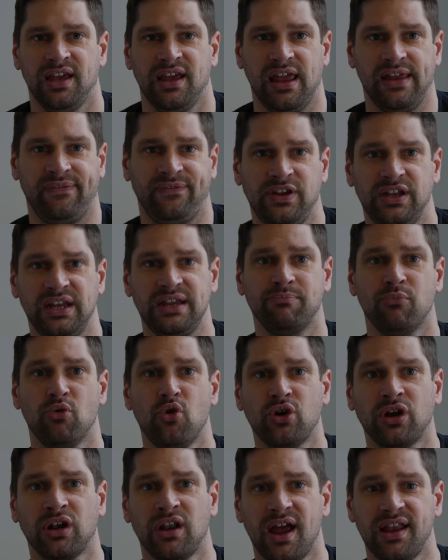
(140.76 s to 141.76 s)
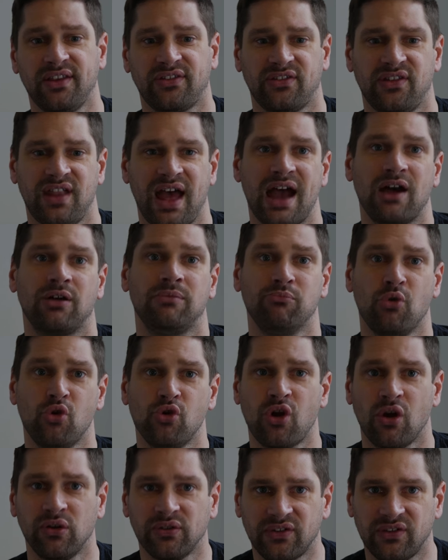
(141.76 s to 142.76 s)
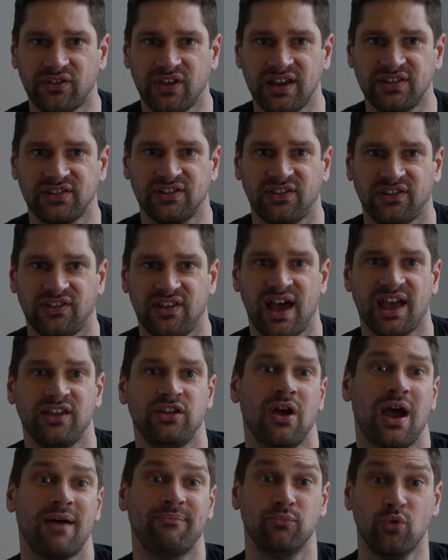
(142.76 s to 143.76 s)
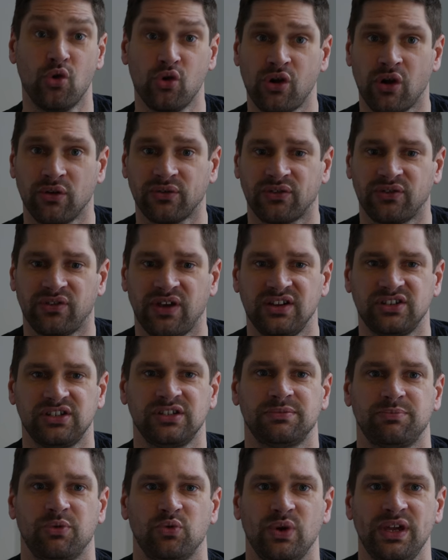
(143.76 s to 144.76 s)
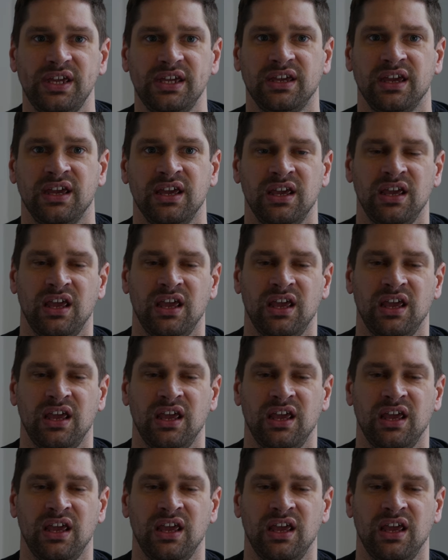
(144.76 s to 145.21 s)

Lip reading: If you need more clients than that and more consultations than that, you have more consultations per week.